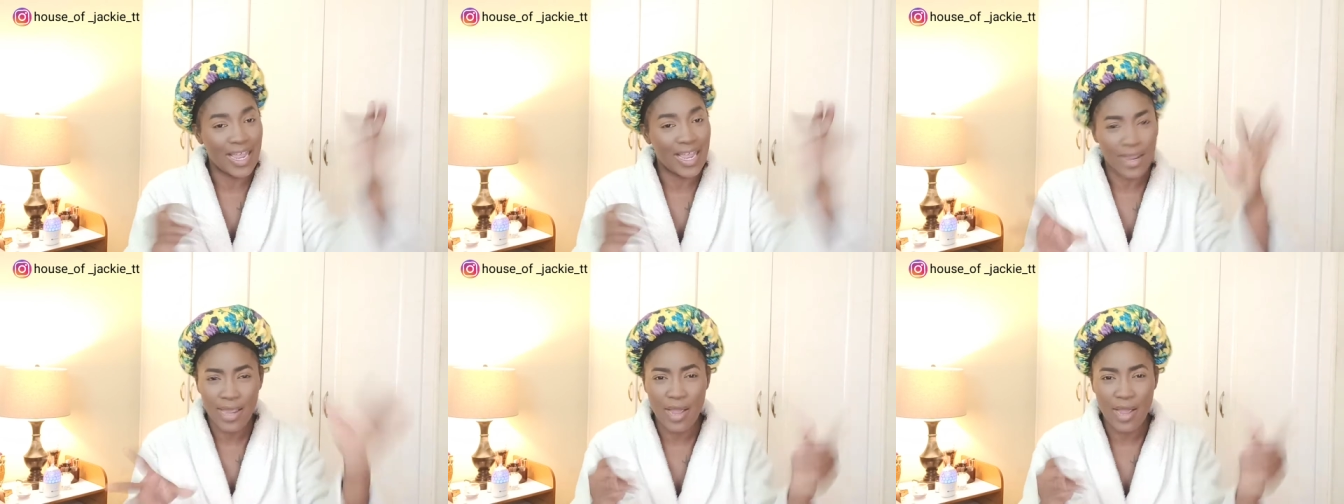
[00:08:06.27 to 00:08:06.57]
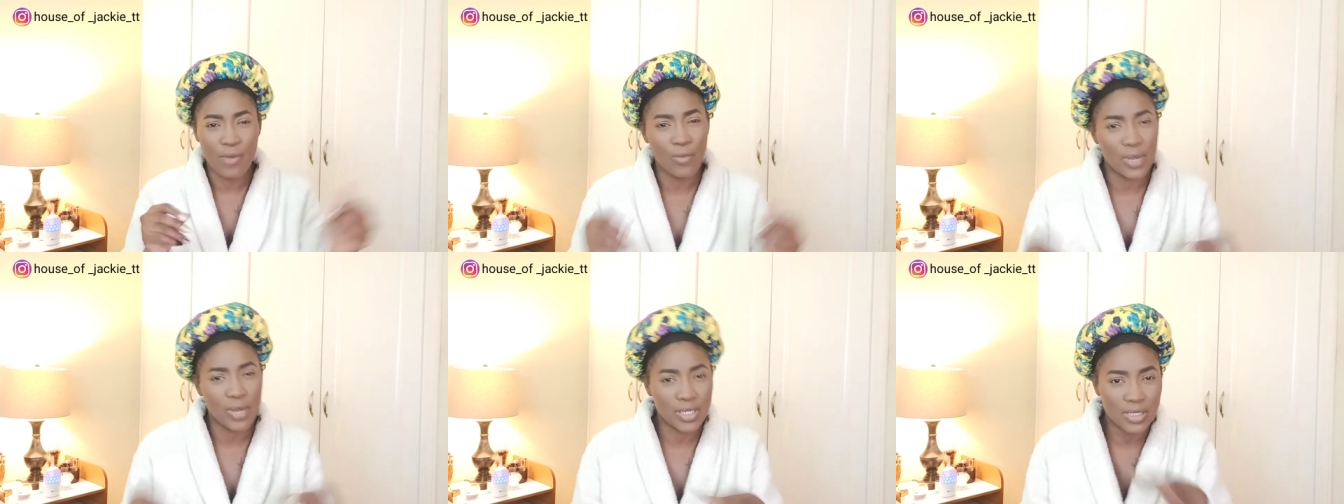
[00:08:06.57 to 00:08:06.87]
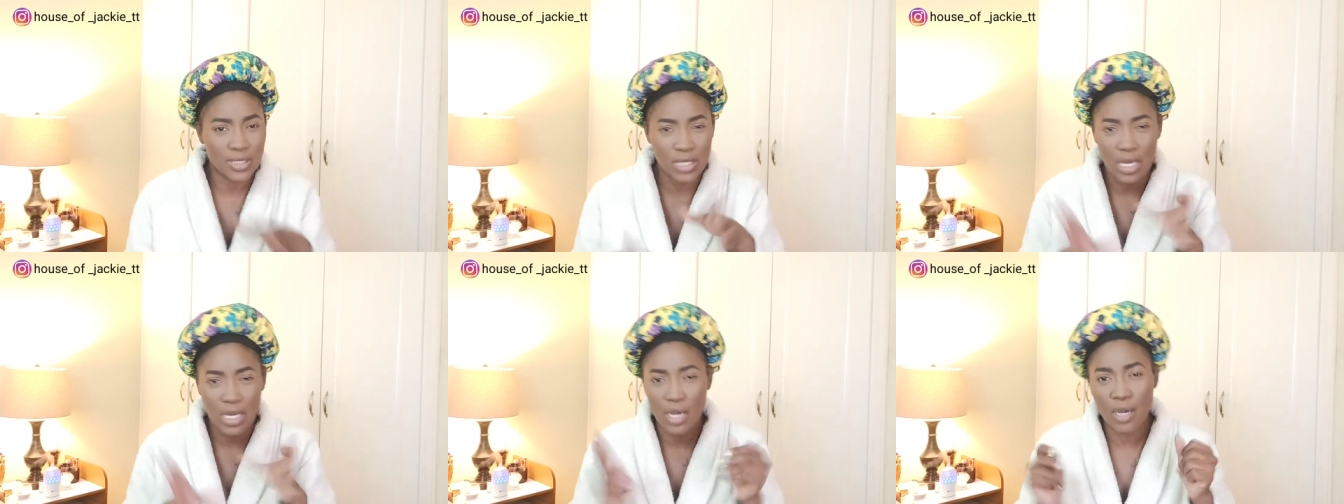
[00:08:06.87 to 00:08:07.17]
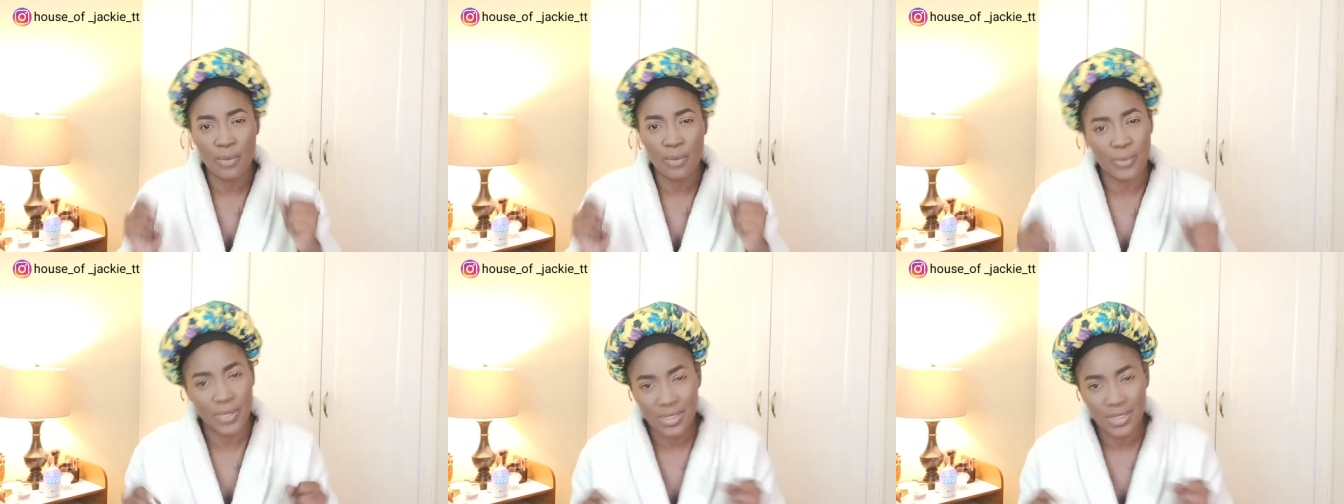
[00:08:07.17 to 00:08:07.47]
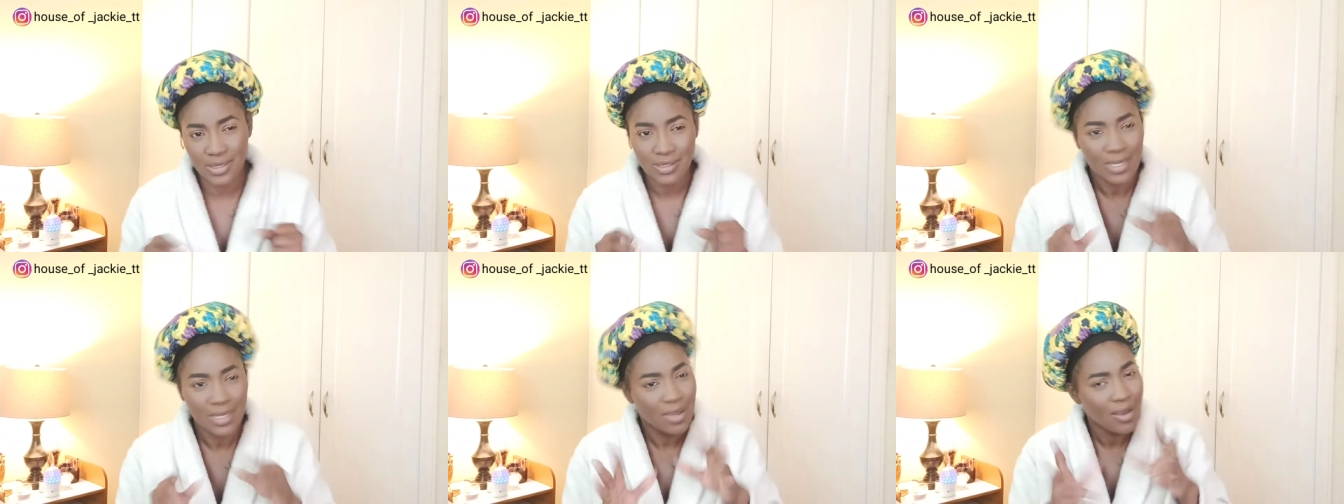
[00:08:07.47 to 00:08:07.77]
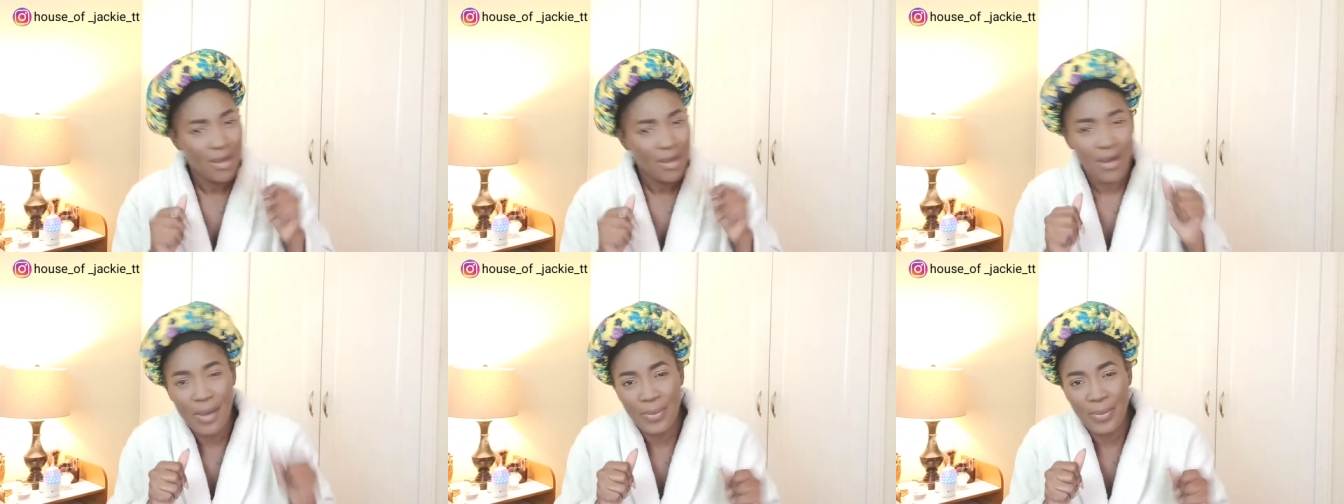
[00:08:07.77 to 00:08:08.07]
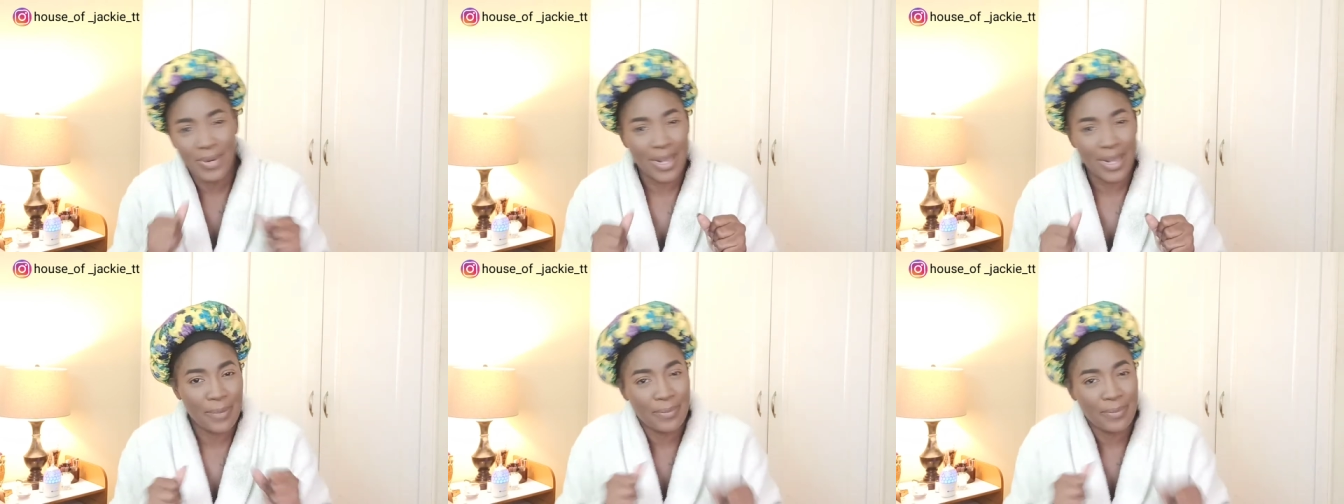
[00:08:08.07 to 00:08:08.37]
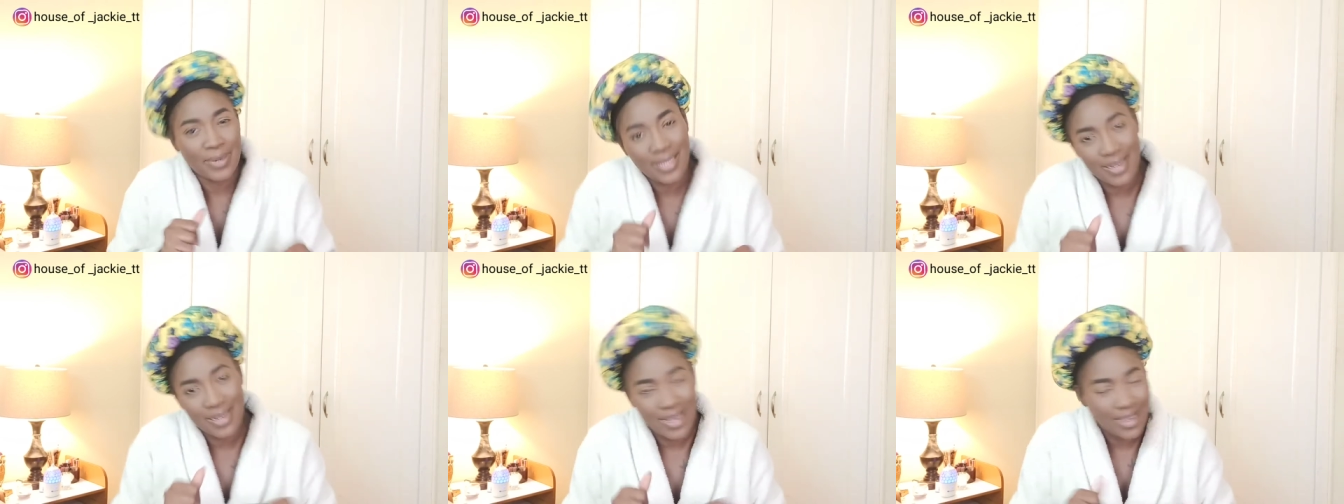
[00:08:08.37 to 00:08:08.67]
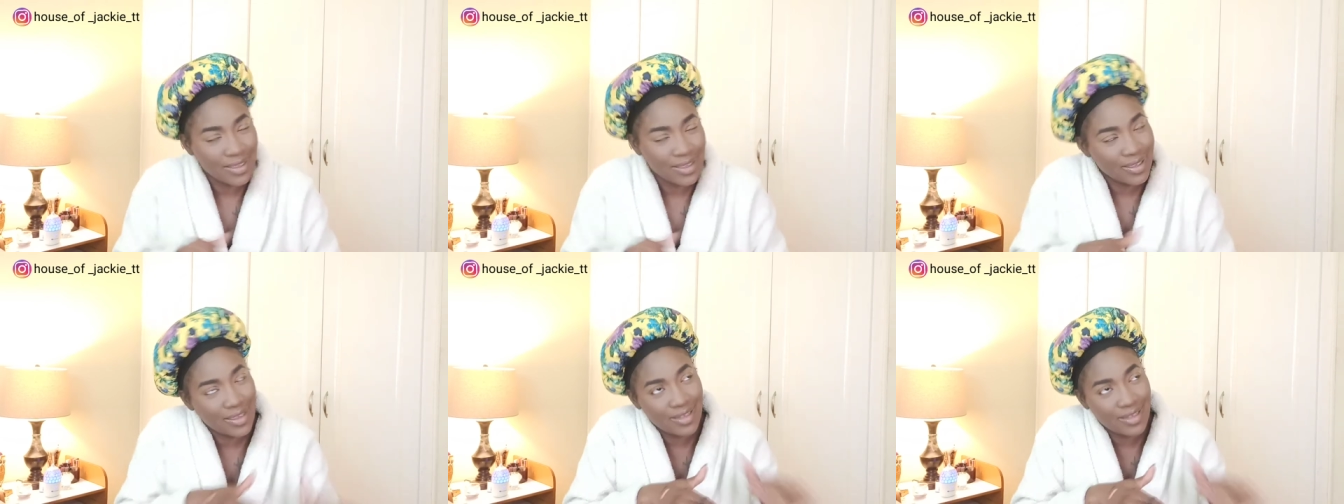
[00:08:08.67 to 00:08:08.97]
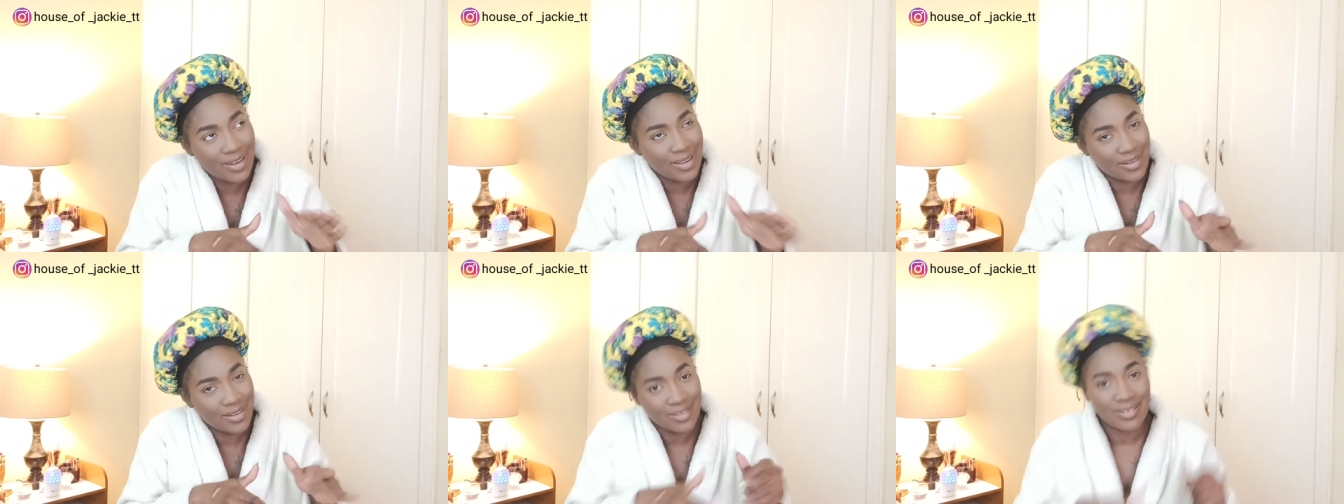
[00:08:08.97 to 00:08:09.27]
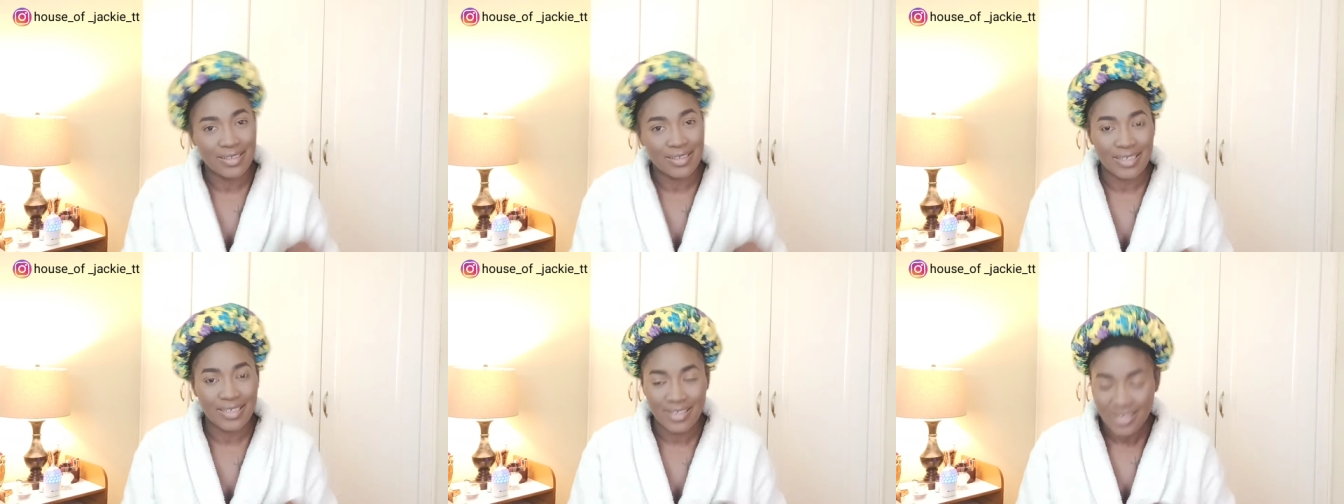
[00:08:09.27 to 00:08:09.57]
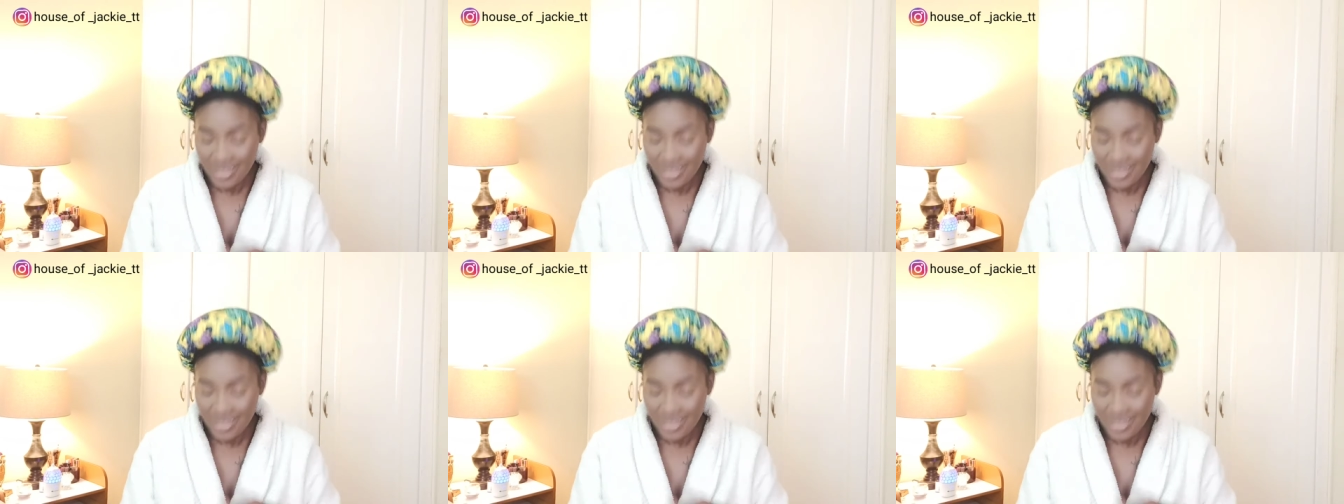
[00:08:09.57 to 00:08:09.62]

I can't wait till I hop on hop on a plane again and